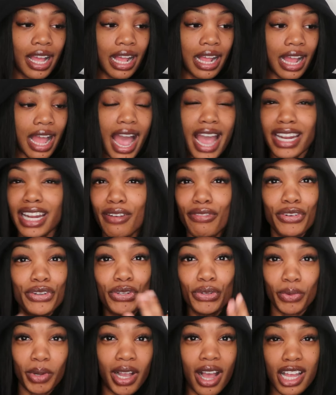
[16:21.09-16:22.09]
I never knew
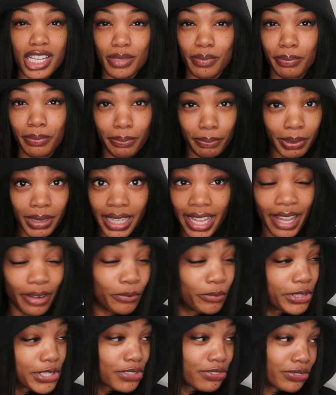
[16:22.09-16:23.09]
what God's plan
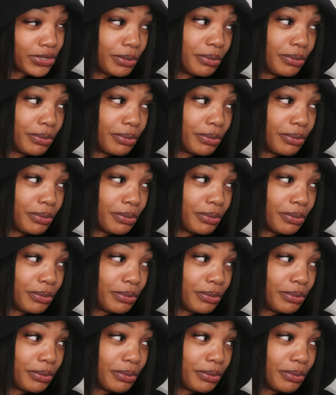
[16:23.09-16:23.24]
was for